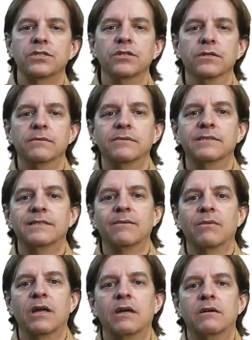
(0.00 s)
too.
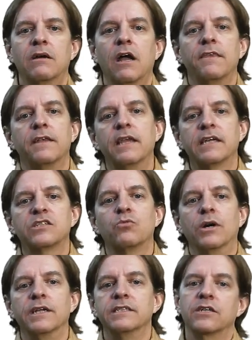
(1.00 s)
The next
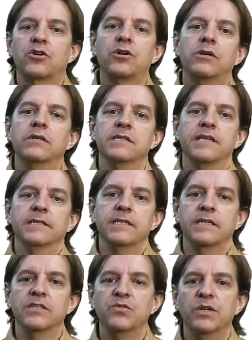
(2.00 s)
one is a current
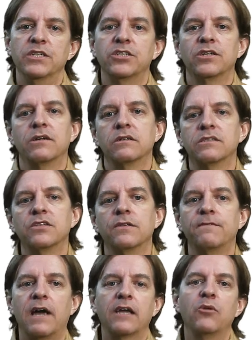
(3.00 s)
sensing switch, so the
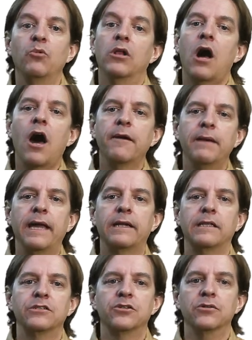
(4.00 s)
vacuum will
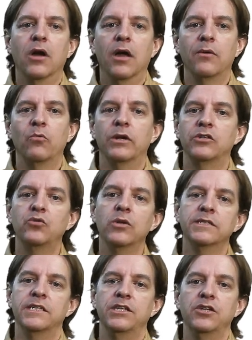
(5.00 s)
automatically turn on when a tool
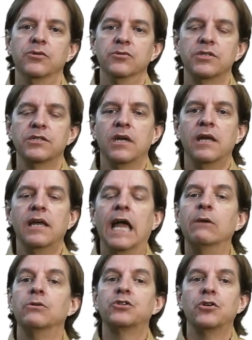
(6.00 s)
is in use,
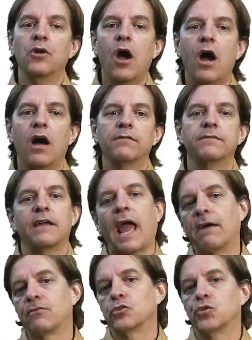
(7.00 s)
and will turn off,
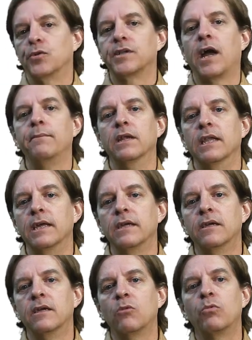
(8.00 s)
after a short time delay,
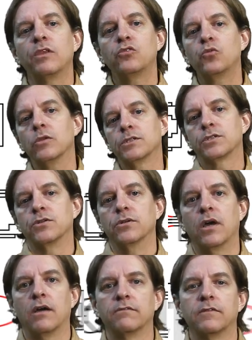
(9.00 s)
when the tool is turned
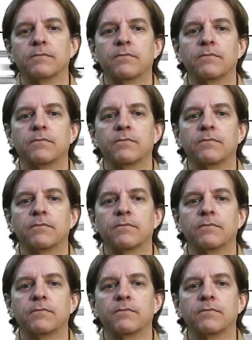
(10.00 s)
off.